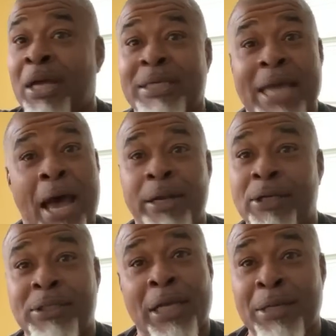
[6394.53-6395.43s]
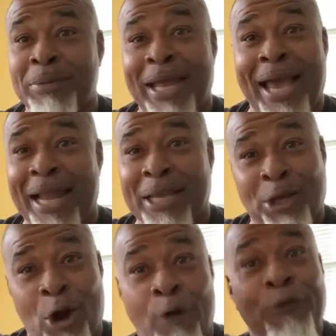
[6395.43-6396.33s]
down there tell them they got to get
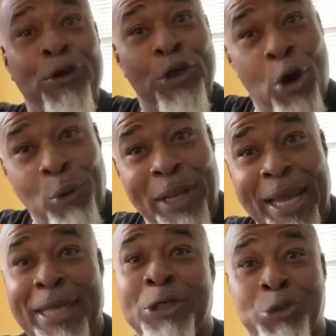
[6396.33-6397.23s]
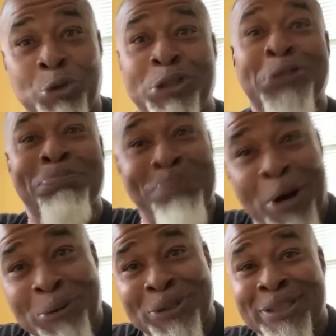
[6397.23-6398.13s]
off your land that you just
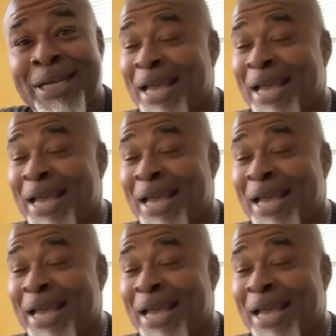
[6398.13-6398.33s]
purchased